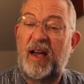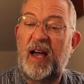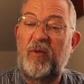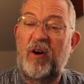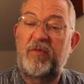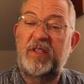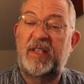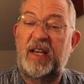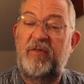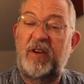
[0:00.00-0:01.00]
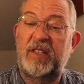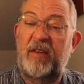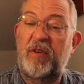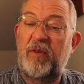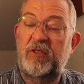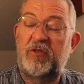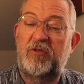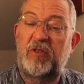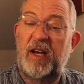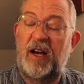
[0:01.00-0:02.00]
And what we said was that we wanted to
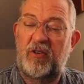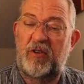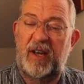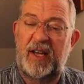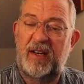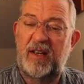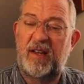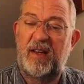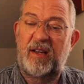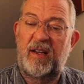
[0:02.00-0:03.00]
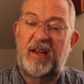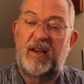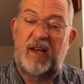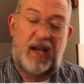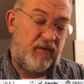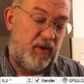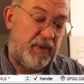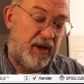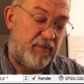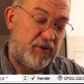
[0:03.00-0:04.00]
calculate. And we
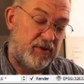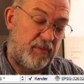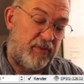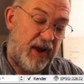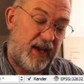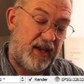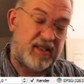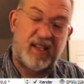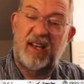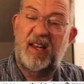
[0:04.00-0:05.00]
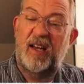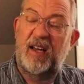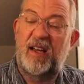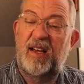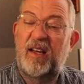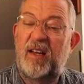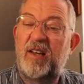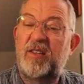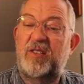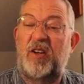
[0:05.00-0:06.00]
better put some brackets in here.
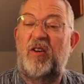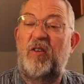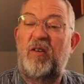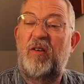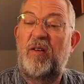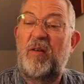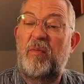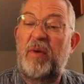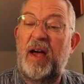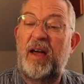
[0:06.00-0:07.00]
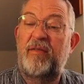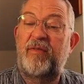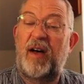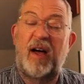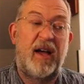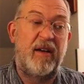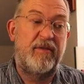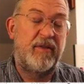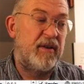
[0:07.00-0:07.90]
So band 5